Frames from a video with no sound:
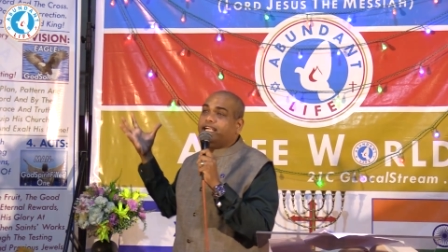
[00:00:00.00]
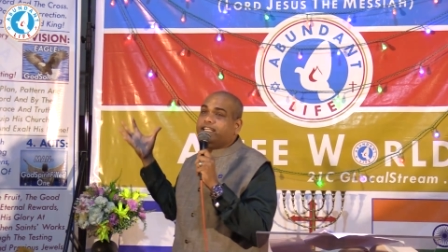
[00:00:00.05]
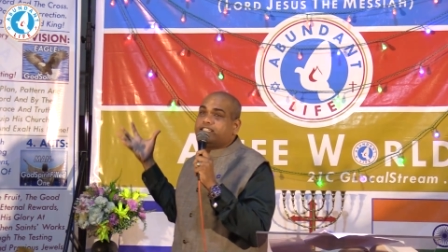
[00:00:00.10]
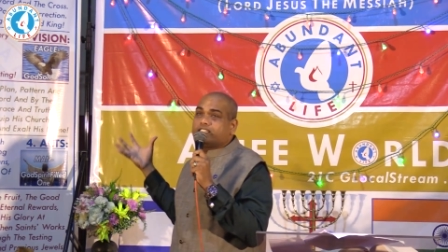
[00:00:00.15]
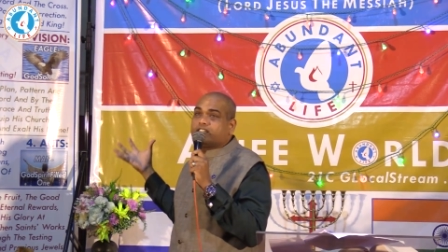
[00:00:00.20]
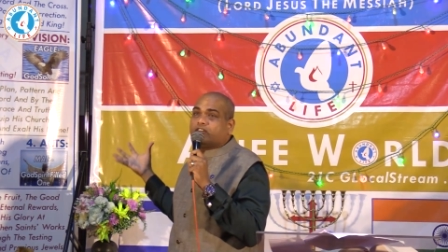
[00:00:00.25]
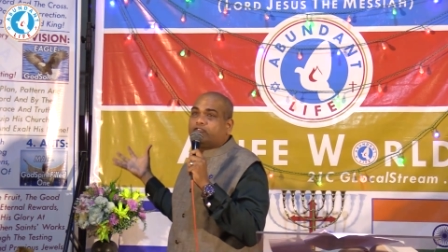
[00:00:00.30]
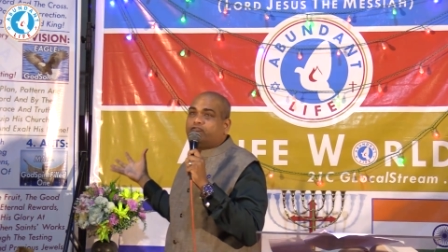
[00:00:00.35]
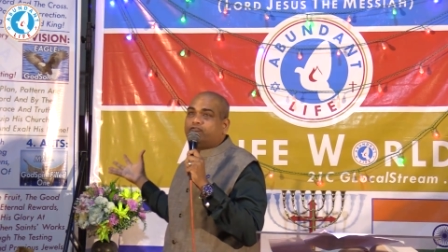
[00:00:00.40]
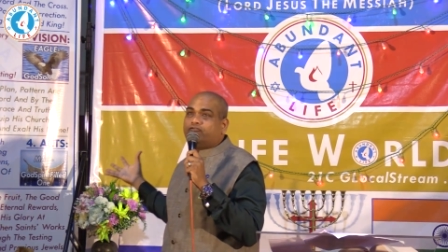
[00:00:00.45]

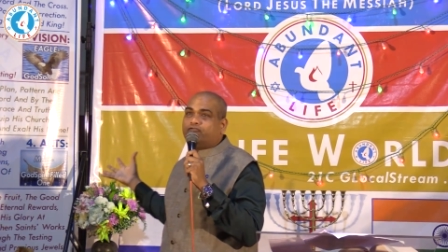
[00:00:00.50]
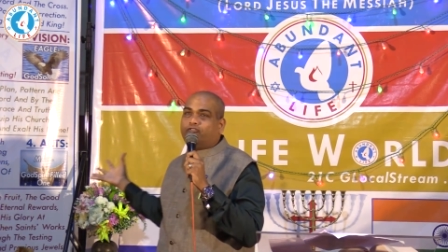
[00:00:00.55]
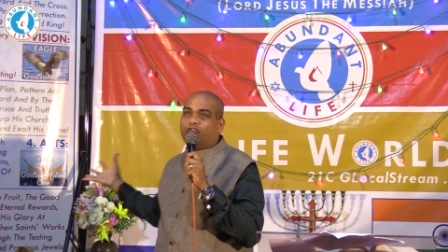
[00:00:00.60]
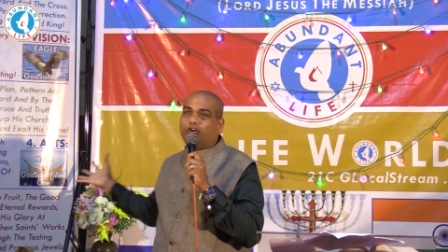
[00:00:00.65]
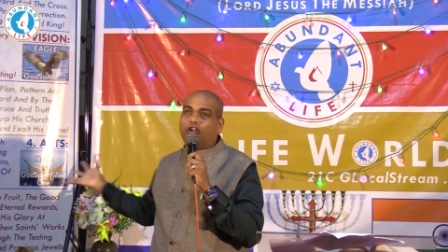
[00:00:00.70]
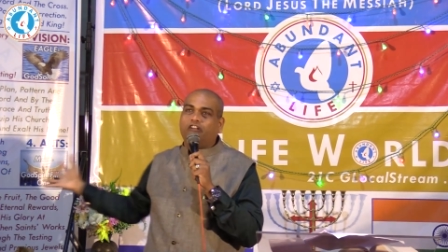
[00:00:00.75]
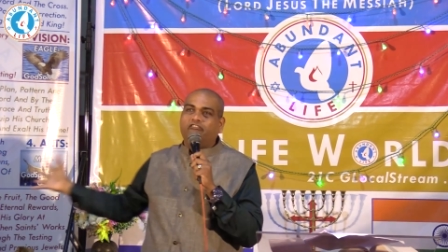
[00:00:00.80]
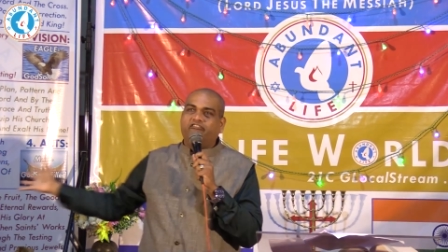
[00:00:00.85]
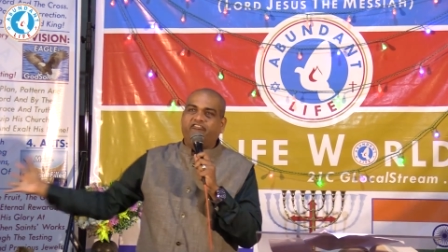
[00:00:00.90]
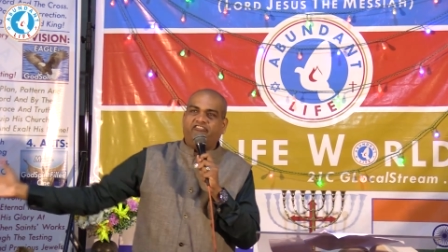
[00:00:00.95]
It's a
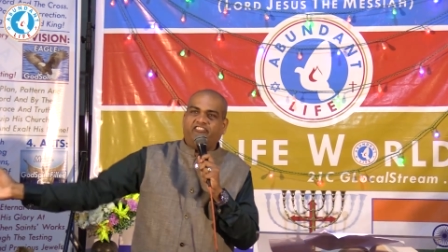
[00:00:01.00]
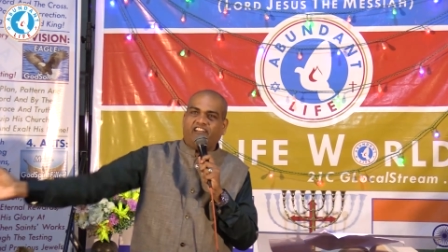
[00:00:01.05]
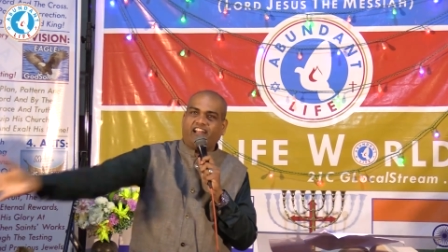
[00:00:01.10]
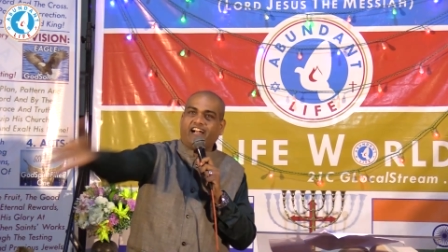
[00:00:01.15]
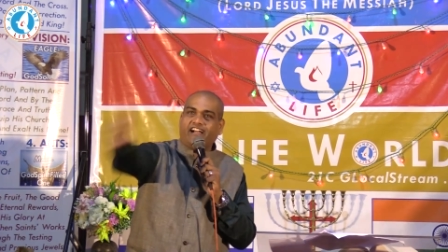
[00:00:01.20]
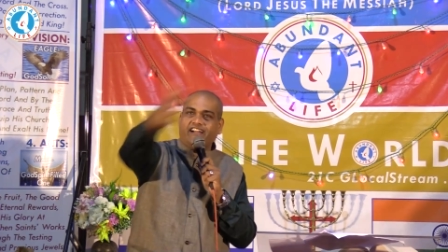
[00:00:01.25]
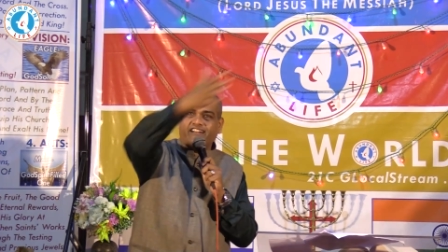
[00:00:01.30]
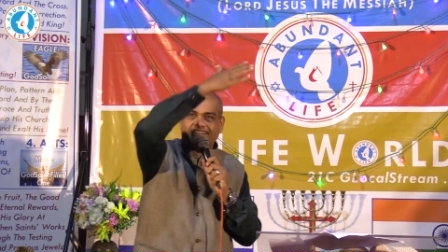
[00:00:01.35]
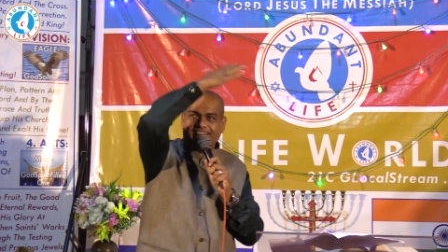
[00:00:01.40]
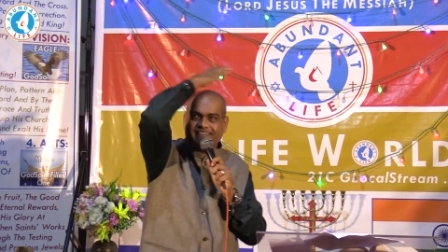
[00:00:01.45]
full
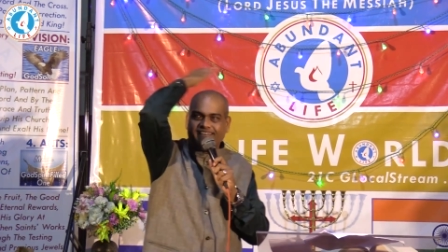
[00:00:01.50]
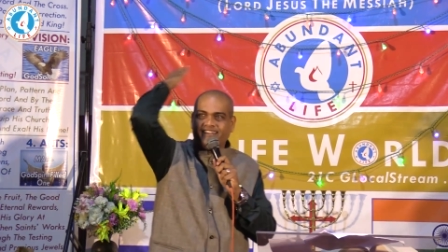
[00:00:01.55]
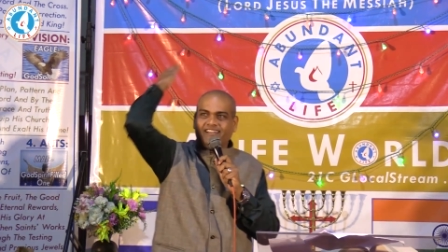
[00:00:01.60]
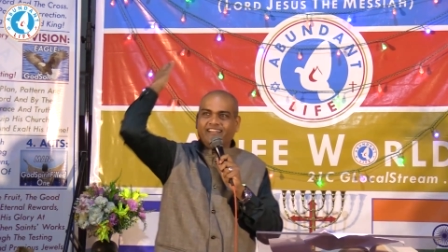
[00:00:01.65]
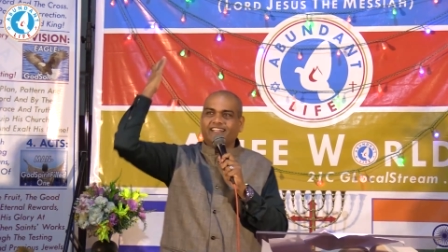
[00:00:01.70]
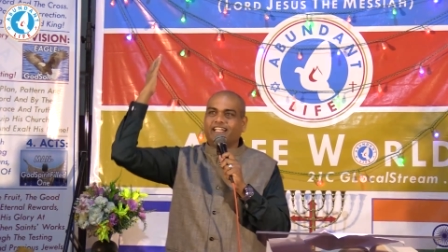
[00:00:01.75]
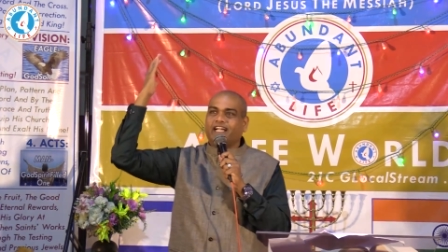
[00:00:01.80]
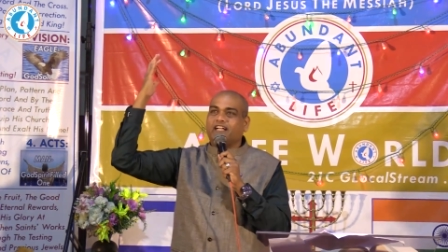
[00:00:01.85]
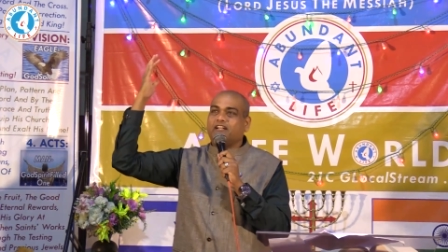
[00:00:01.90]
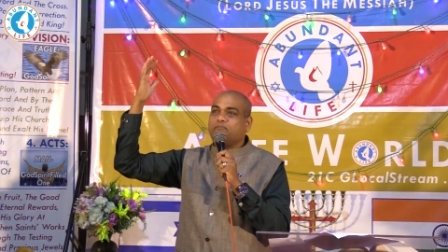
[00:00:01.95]
flood
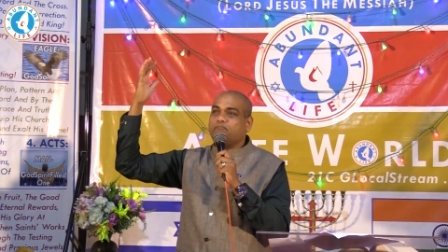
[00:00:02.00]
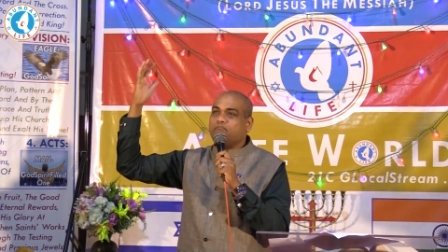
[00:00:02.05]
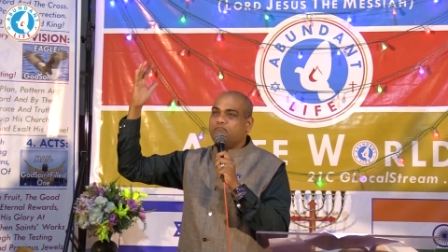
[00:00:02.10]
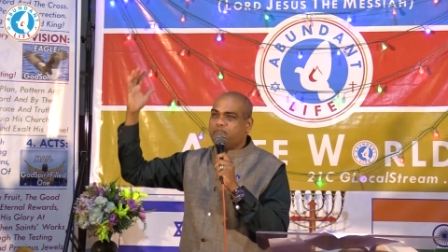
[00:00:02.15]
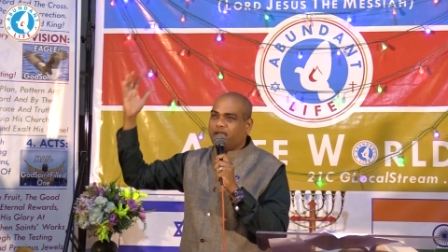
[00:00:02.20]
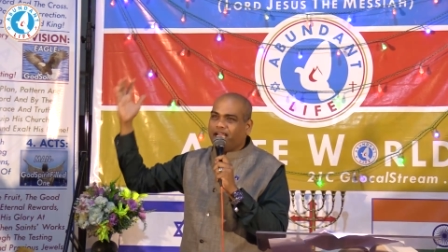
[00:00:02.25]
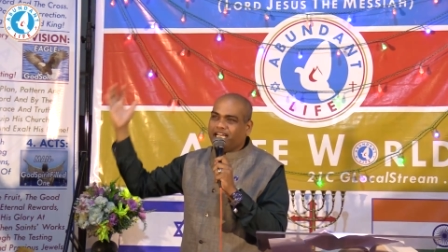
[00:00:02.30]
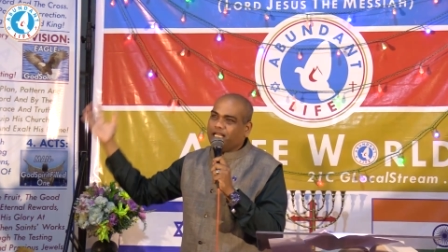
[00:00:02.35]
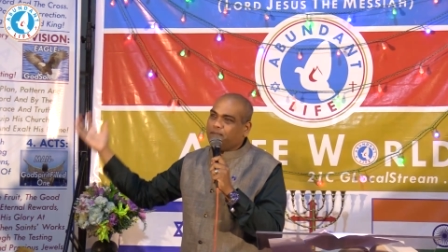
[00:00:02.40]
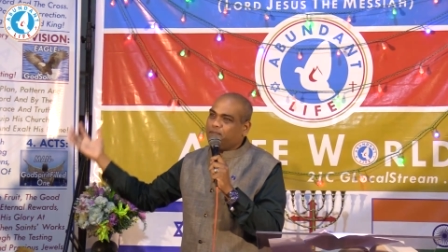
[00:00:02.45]
that
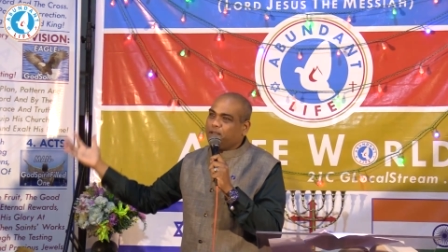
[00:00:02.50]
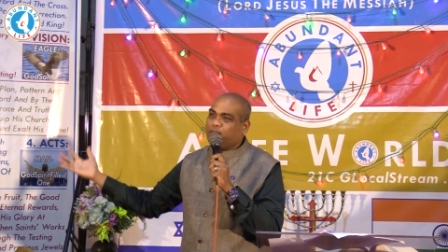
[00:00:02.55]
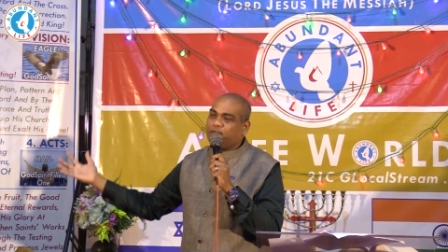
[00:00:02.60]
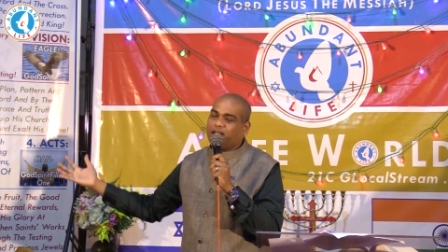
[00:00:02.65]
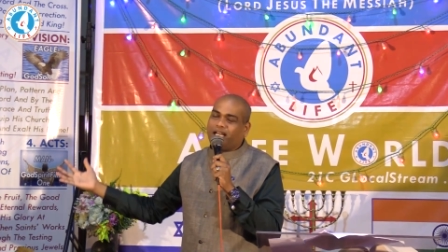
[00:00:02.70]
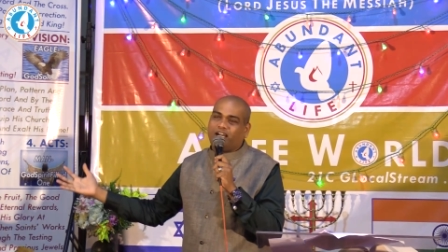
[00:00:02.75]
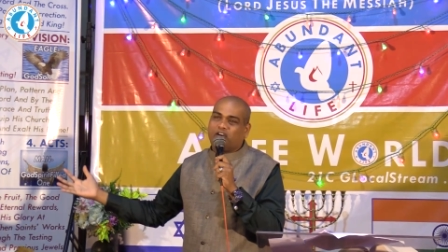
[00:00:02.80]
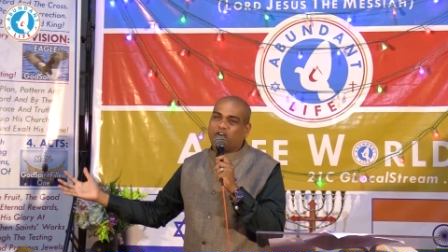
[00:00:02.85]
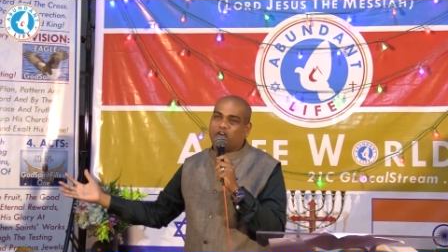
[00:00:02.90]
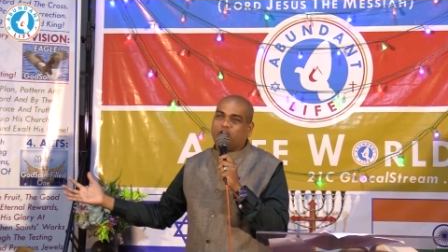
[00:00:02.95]
many
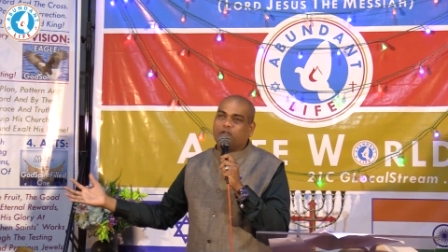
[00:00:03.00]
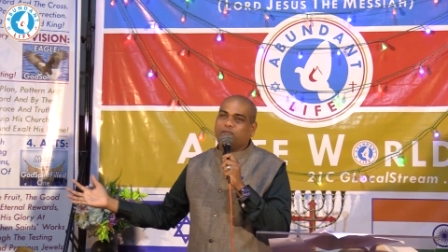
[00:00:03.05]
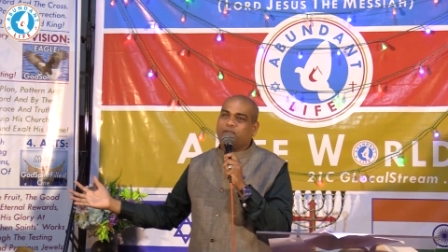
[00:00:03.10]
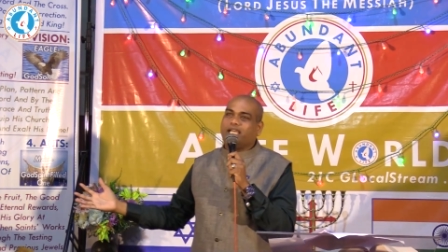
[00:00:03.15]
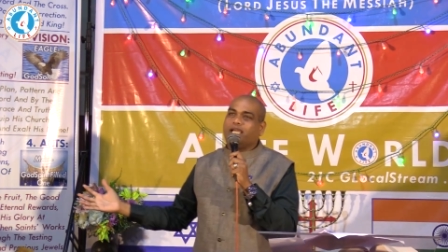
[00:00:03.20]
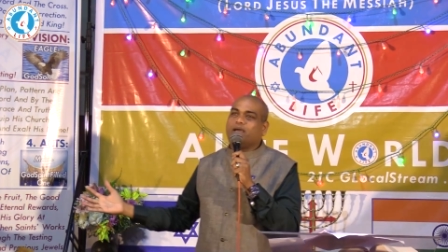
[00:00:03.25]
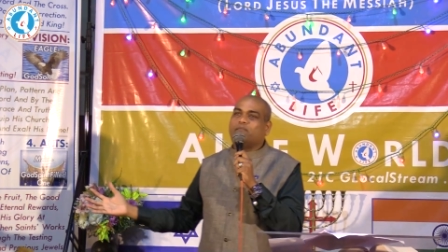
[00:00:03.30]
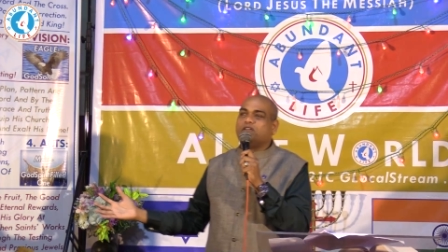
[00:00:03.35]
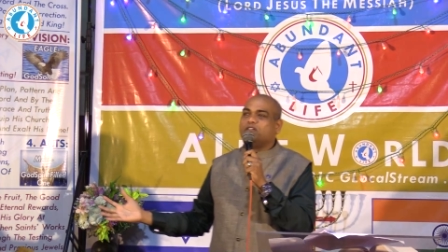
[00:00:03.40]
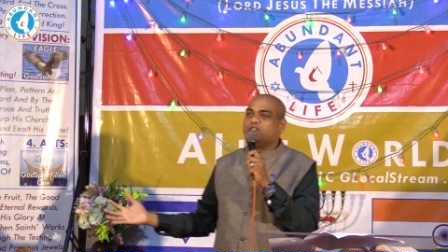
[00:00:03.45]
people are going to
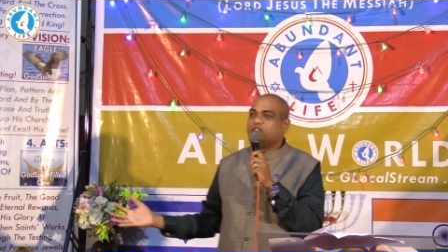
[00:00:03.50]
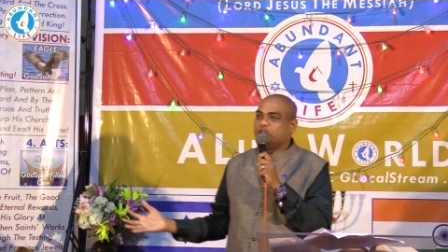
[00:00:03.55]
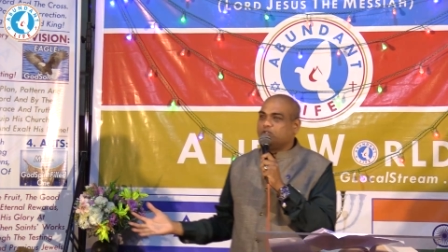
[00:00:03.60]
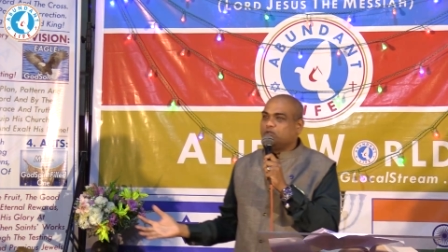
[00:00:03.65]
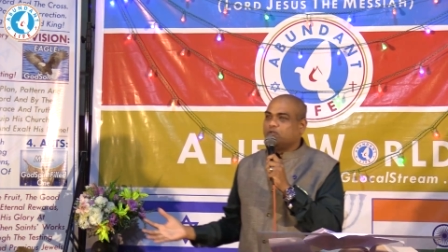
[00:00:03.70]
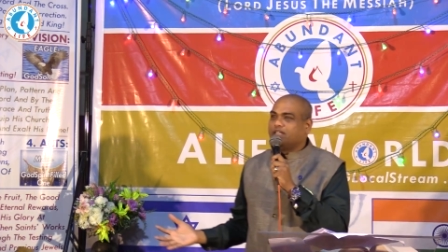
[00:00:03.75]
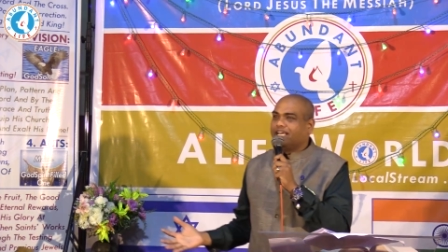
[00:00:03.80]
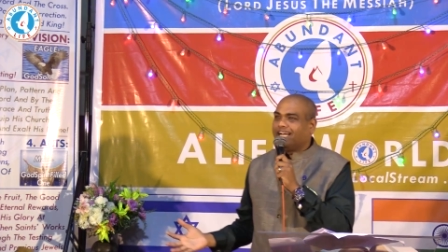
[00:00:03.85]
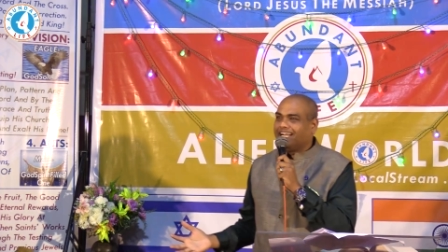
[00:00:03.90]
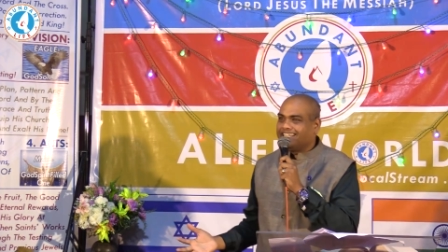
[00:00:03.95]
be able to
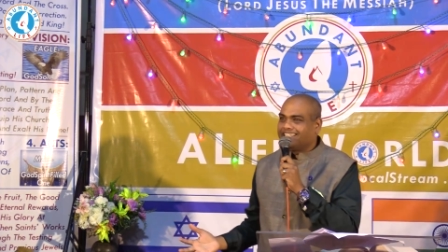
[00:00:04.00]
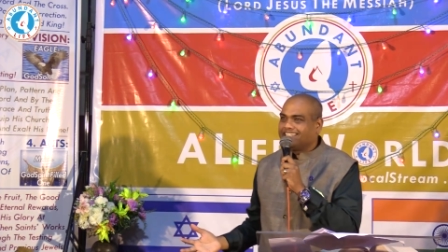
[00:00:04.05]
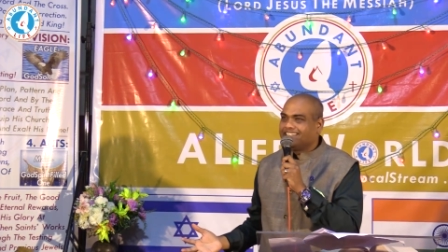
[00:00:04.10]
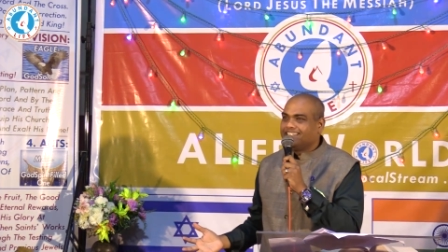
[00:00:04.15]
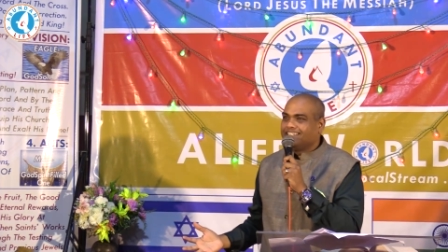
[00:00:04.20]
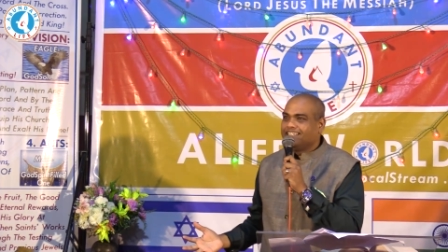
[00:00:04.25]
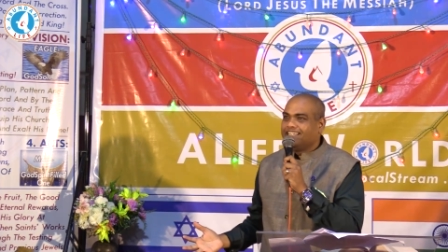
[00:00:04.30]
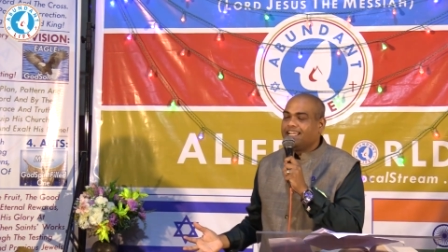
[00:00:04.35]
do that.